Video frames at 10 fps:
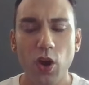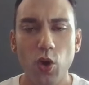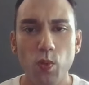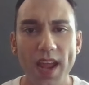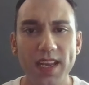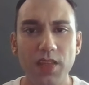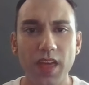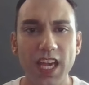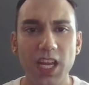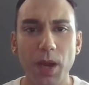already
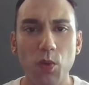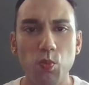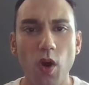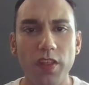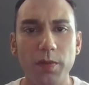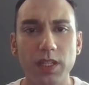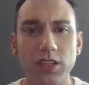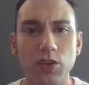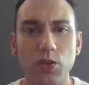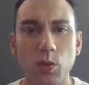thinking about what they will
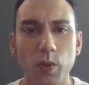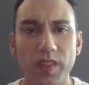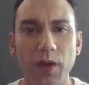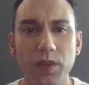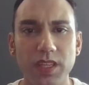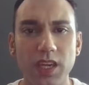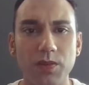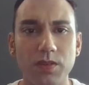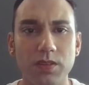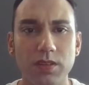do without you.